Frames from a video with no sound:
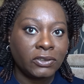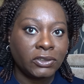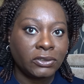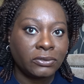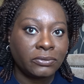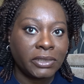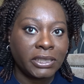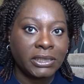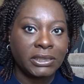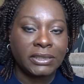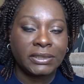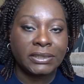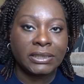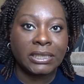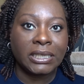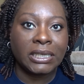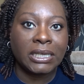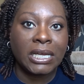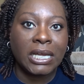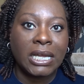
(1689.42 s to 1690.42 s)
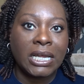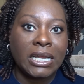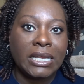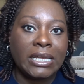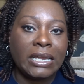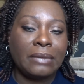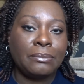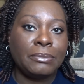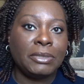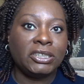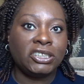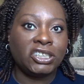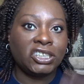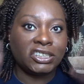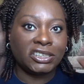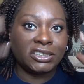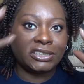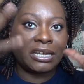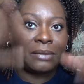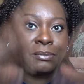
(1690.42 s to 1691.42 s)
Alright, doesn't it? Let me
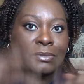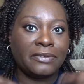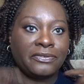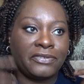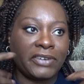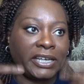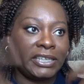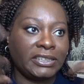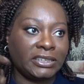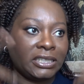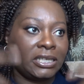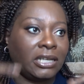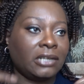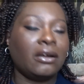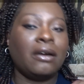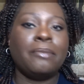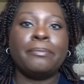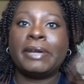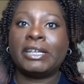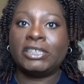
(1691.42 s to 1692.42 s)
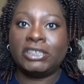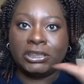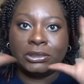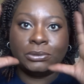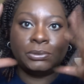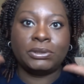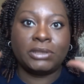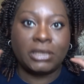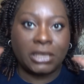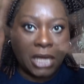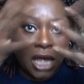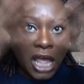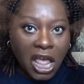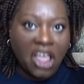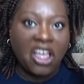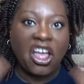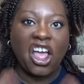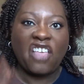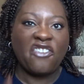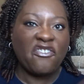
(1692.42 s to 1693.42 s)
just set my face and I'll come back to you with a
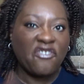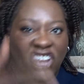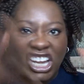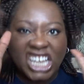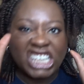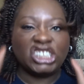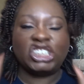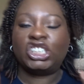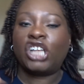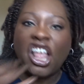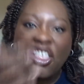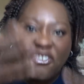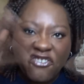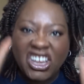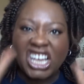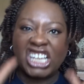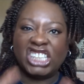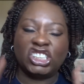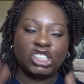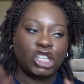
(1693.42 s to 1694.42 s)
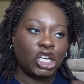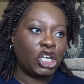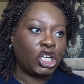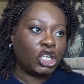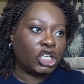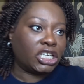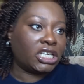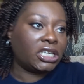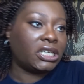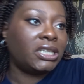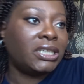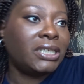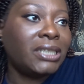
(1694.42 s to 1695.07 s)
finished look.